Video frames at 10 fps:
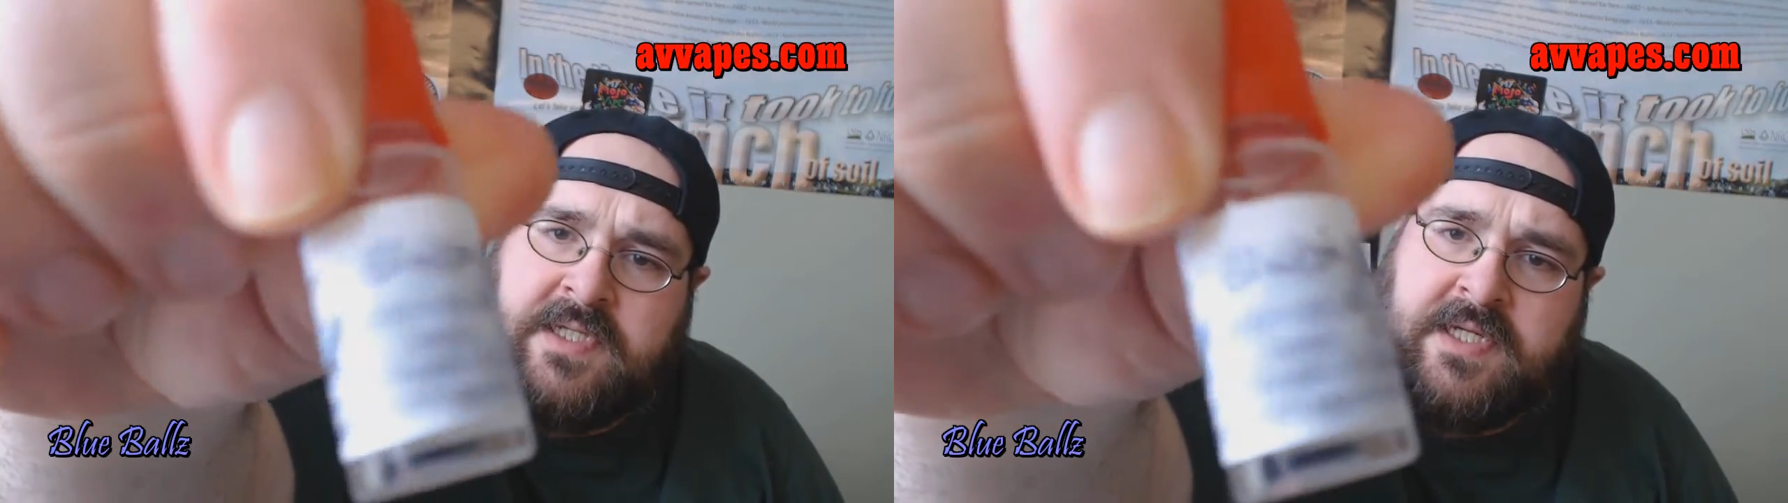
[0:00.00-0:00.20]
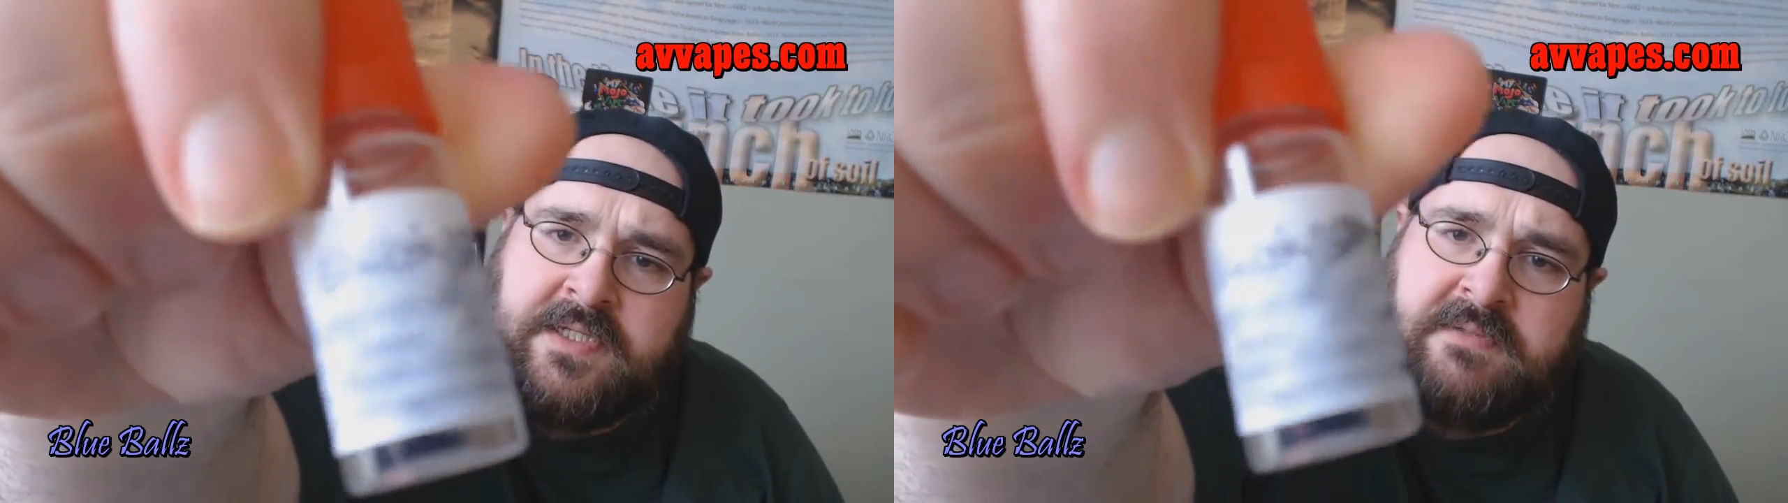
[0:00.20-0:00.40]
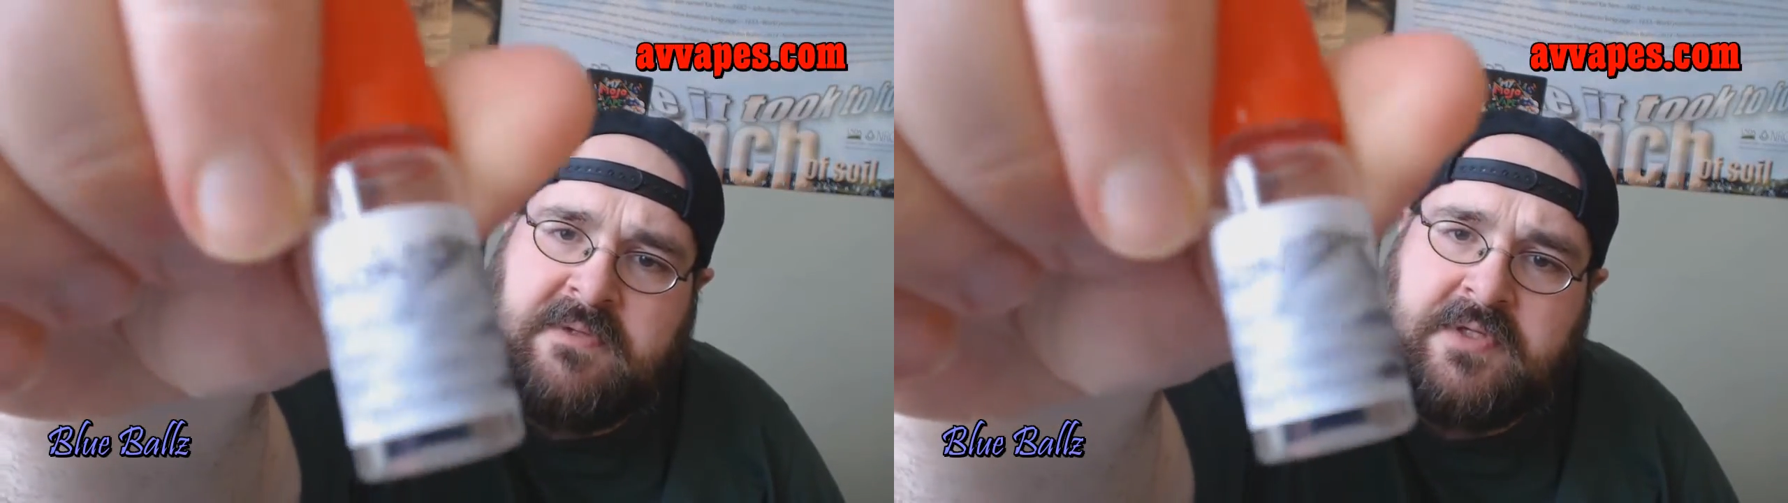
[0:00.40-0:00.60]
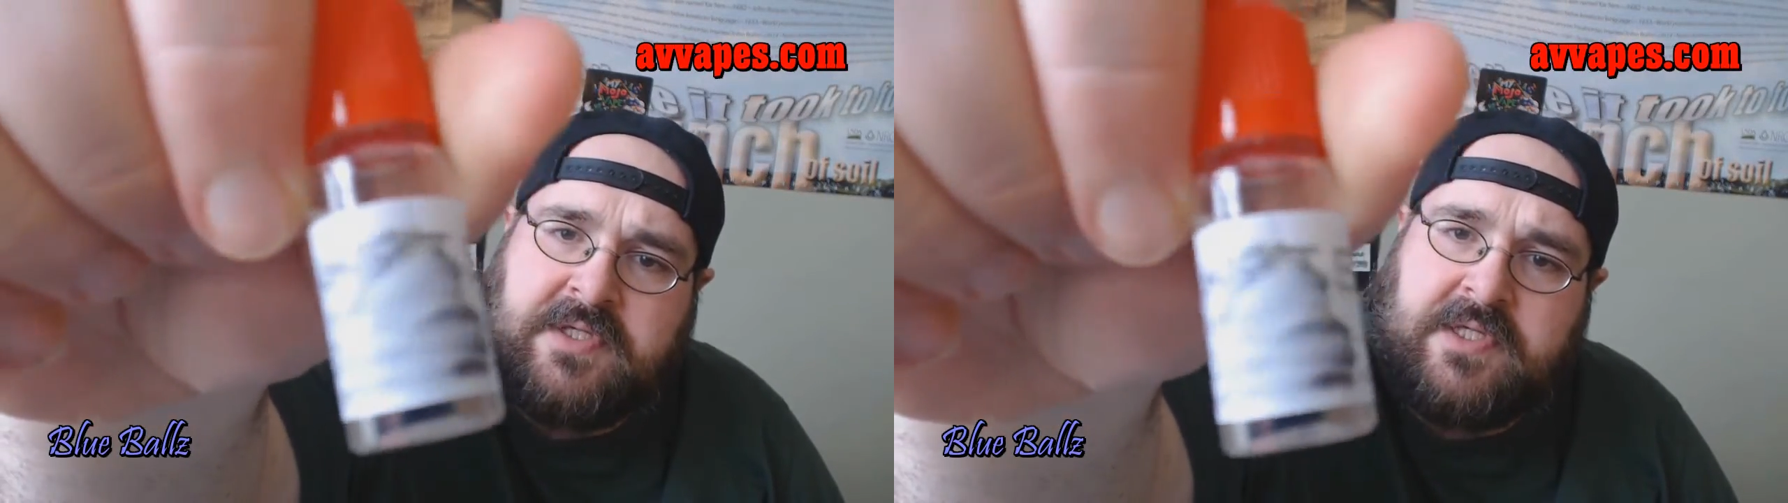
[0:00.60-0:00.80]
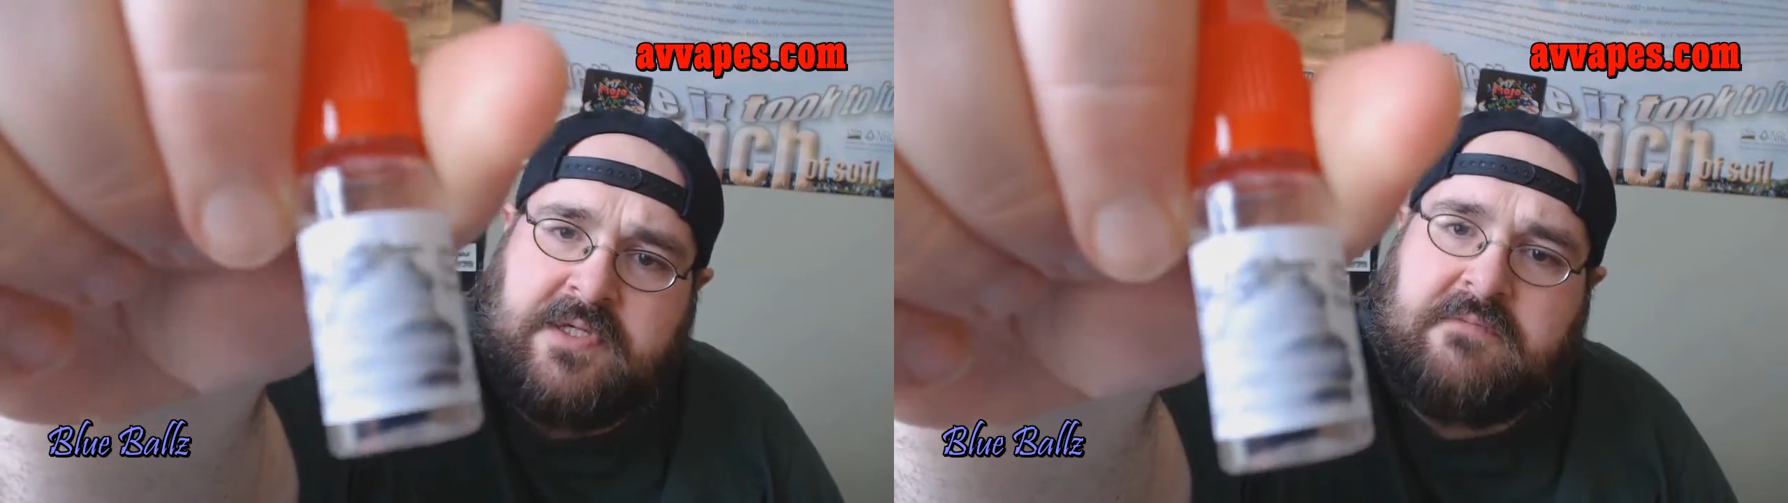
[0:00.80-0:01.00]
did get
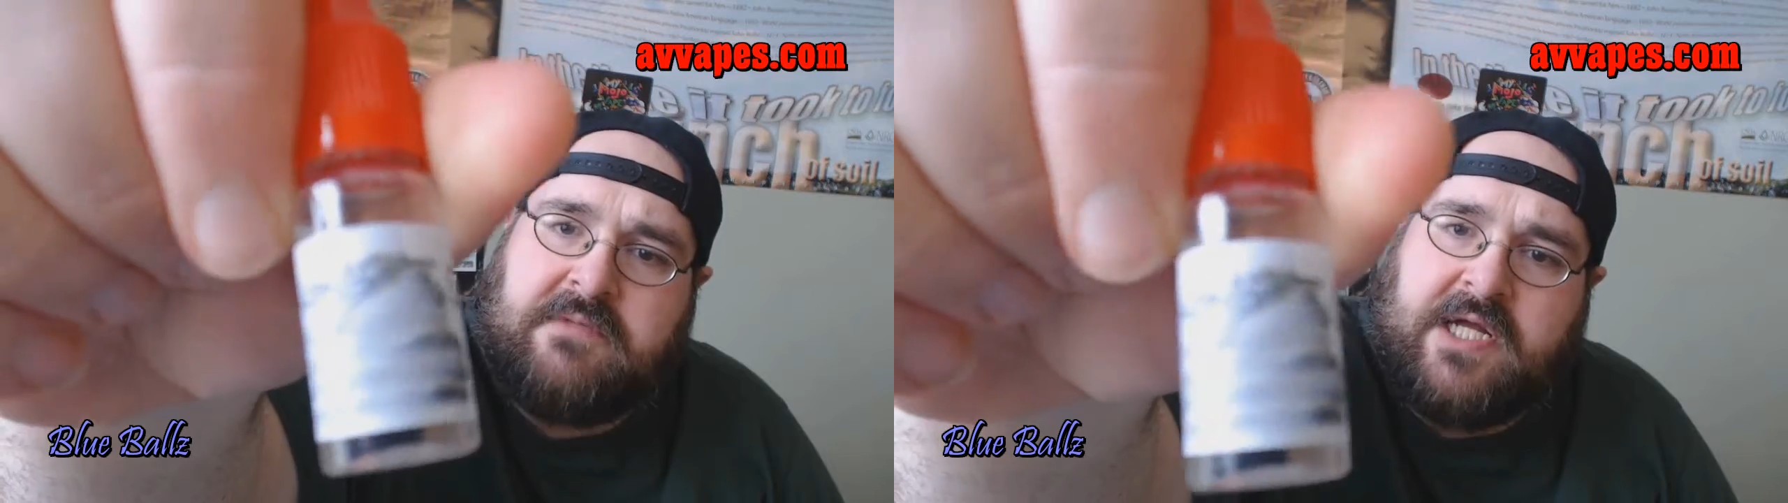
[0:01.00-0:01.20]
smudged up,